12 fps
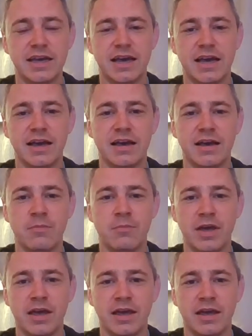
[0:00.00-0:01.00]

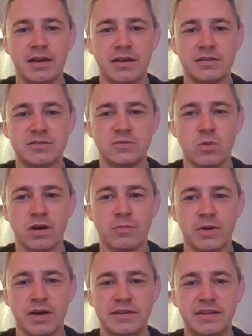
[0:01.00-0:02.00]
And it's one of
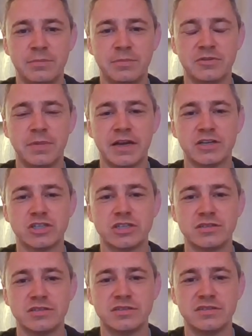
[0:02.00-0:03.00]
my deepest
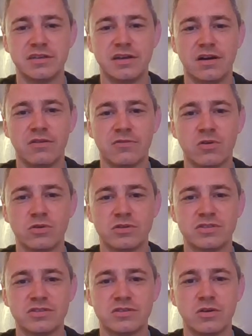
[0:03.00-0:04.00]
passions, of
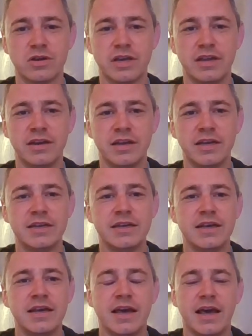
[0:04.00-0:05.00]
course, is cooking,
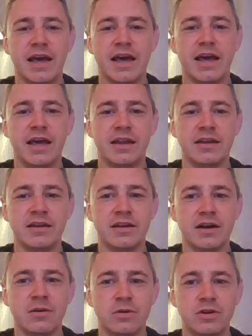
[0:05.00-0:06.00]
and
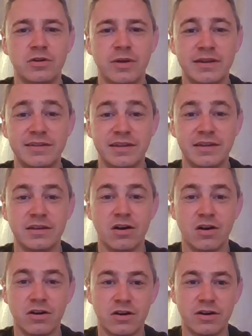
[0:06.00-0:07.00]
I wouldn't do anything
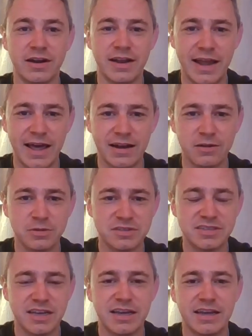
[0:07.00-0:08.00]
other than that, I would
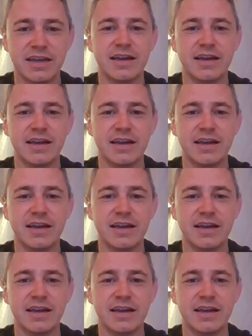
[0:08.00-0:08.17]
say.